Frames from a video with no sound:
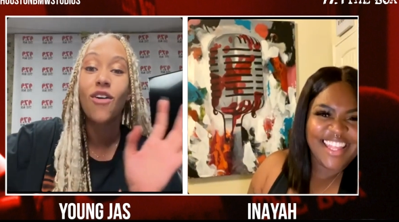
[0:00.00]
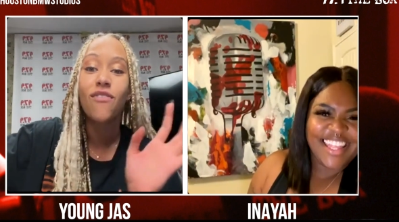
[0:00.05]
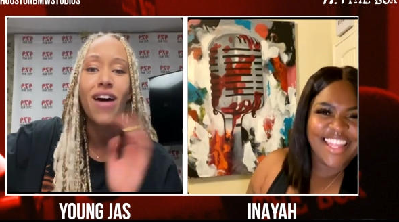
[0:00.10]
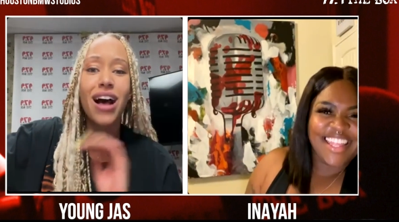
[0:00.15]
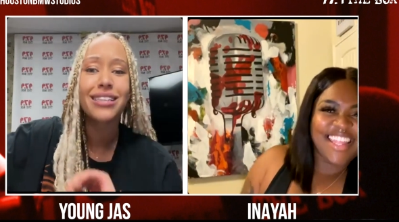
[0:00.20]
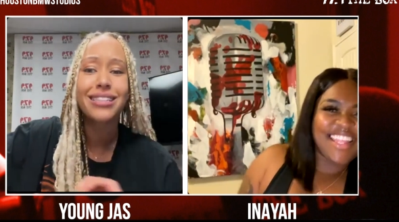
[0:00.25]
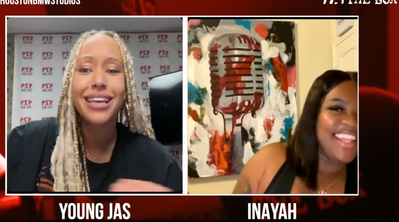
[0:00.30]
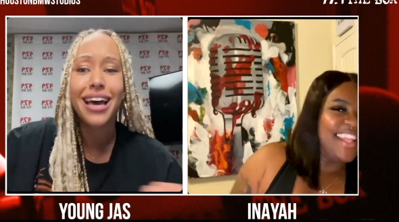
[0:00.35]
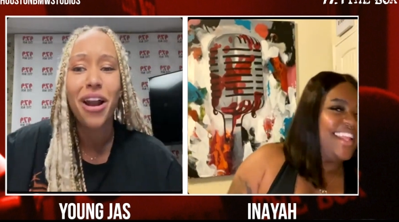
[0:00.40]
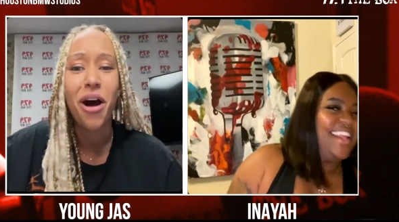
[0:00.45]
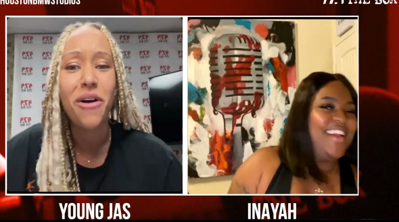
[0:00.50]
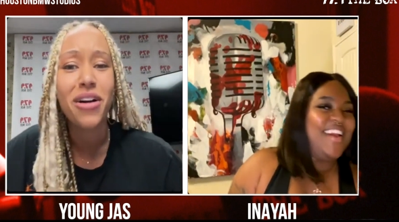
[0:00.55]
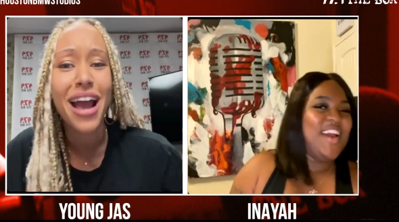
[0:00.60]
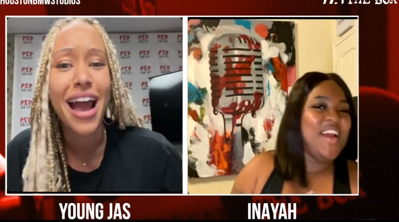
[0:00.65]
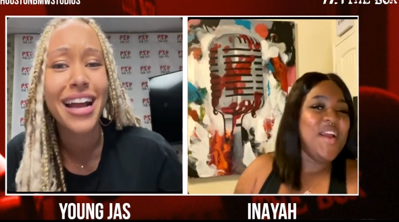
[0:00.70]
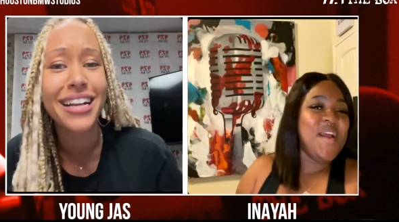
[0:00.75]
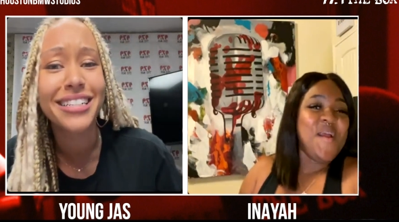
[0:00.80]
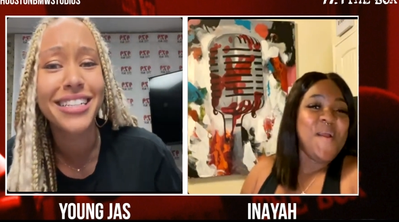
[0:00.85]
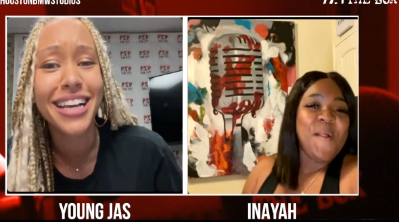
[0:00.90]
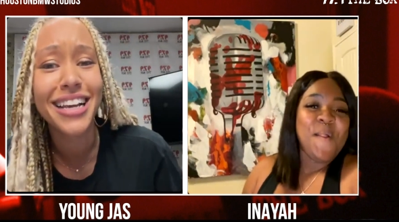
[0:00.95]
Speaker 1: I said,
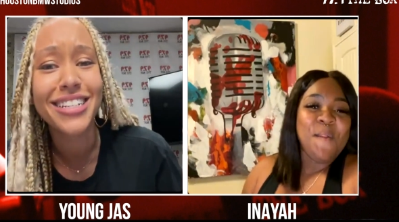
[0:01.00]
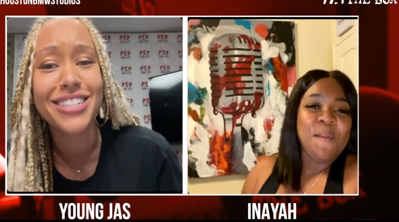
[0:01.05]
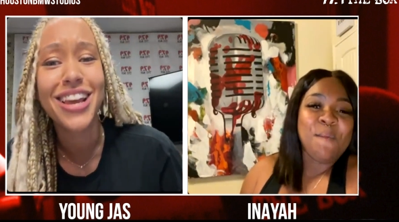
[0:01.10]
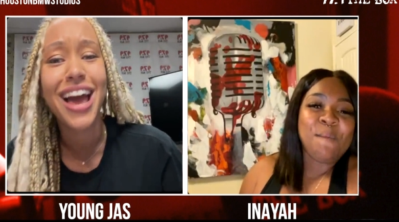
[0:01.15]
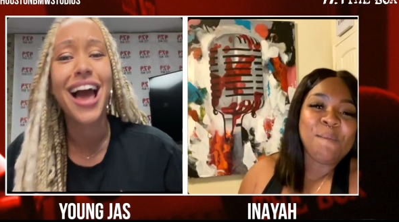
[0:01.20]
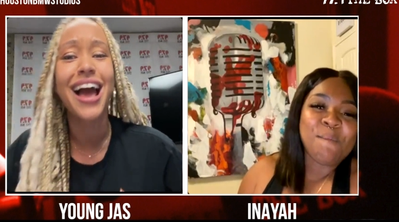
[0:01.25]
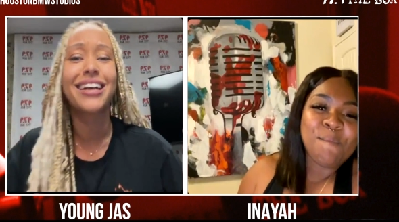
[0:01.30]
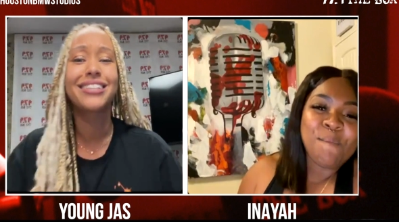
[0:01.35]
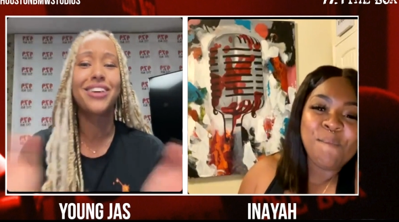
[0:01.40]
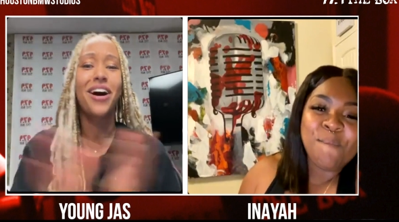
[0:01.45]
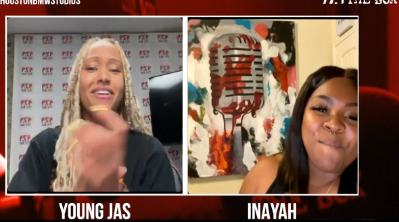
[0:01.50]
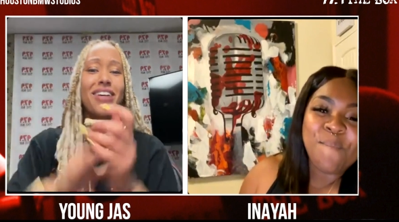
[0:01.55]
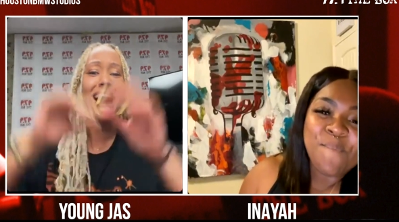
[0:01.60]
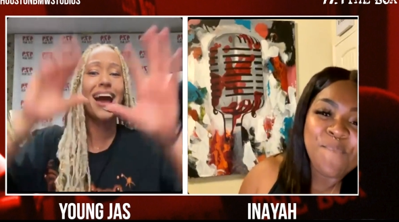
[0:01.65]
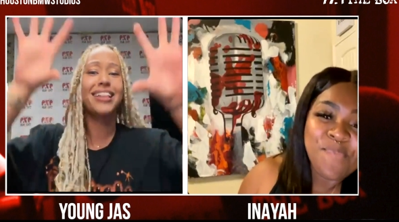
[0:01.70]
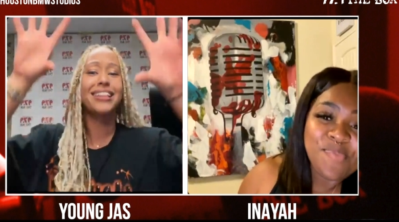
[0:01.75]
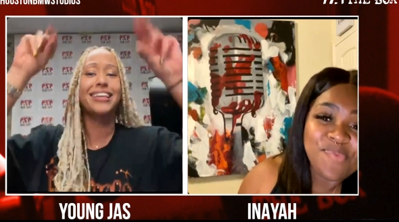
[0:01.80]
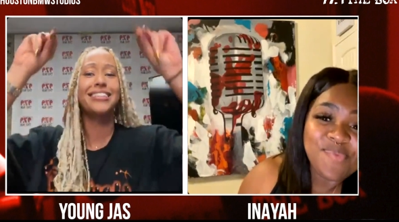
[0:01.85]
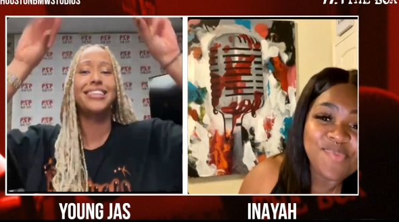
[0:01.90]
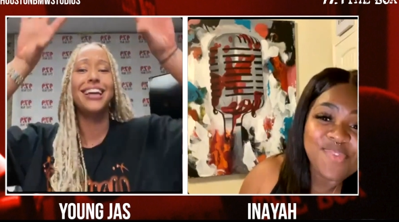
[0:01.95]
okay, DJs,
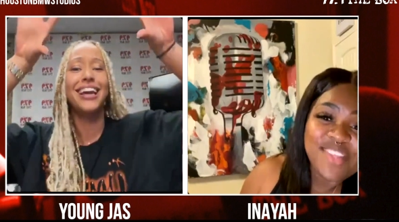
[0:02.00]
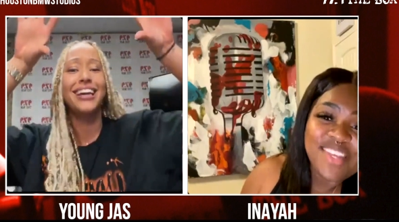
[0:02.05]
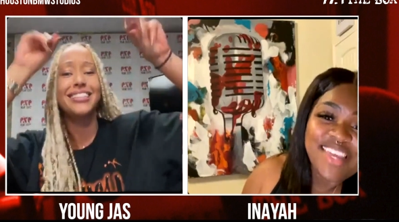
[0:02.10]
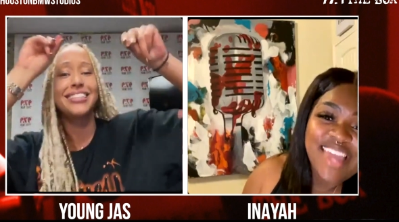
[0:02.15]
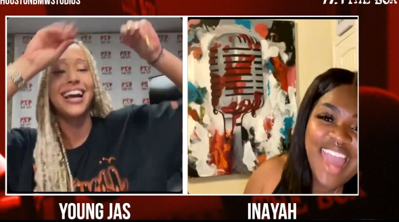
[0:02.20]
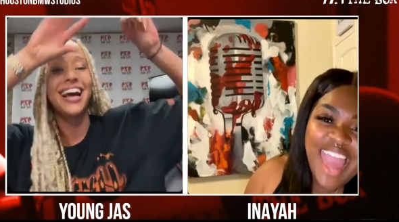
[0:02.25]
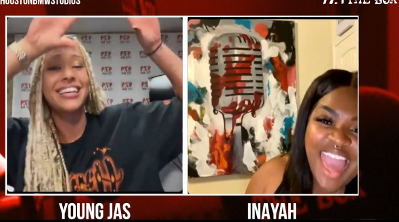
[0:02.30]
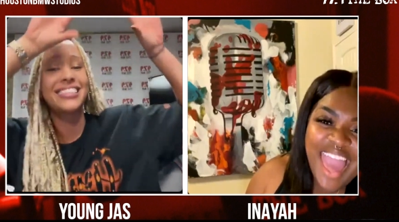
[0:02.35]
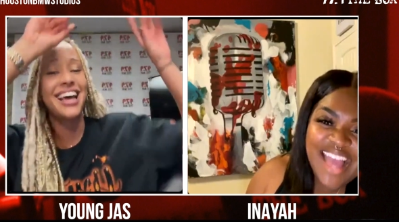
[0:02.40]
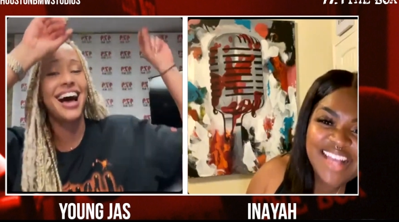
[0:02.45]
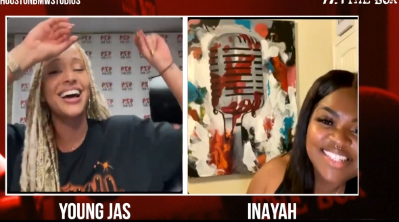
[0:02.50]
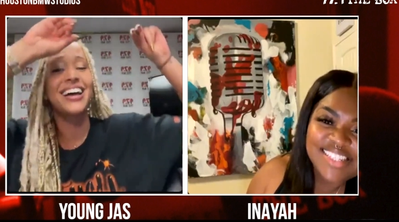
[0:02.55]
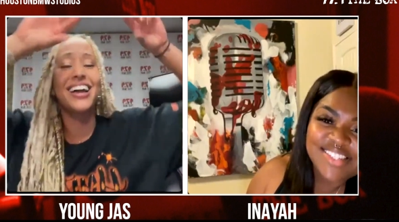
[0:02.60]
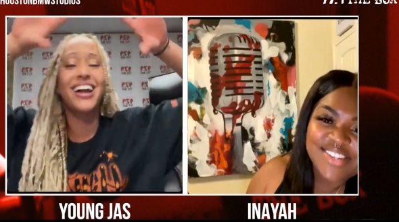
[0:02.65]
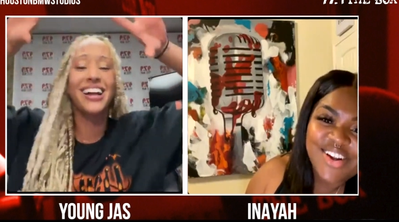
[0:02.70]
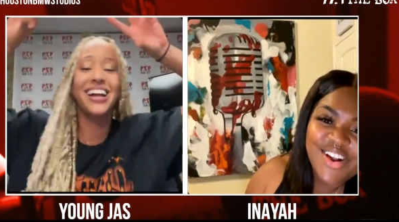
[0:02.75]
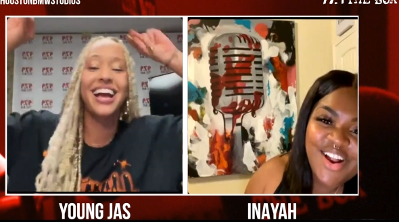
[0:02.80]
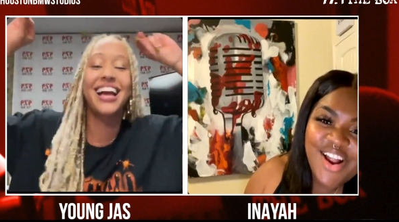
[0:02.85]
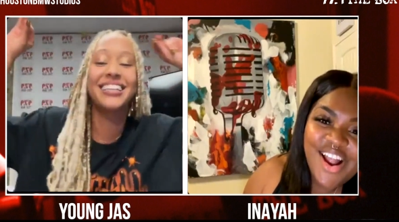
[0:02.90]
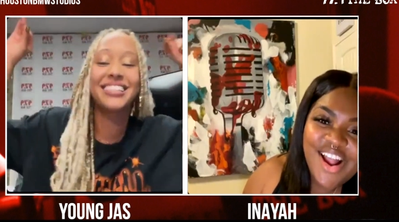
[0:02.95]
okay, the DJs. Yes,
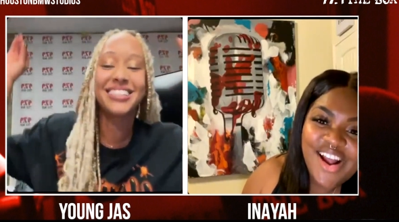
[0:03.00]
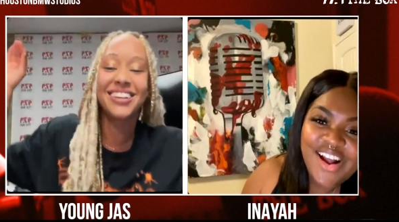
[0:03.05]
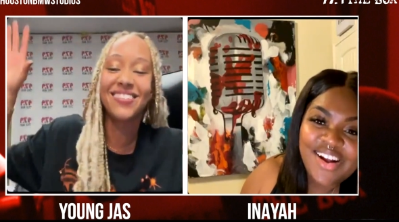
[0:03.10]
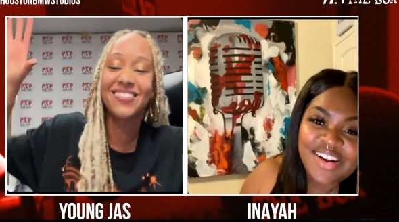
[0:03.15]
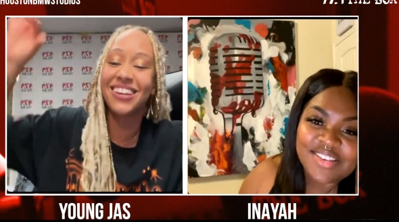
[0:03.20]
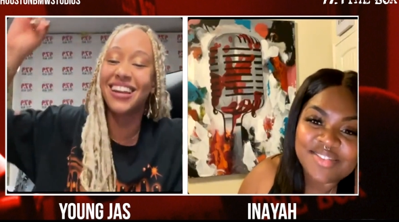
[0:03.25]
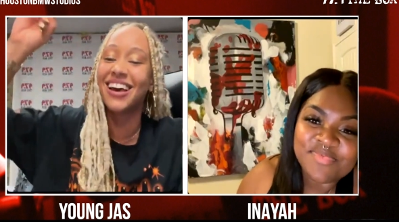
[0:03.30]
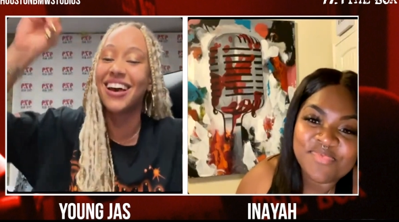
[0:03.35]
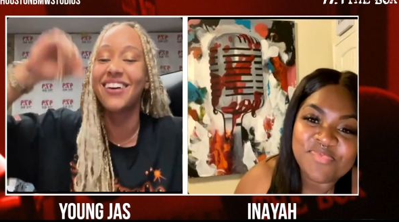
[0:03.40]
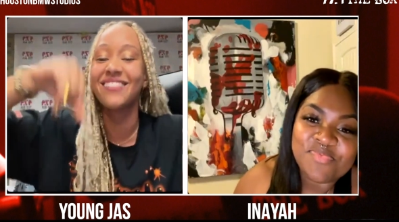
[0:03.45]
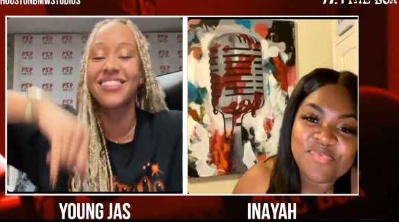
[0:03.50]
girl.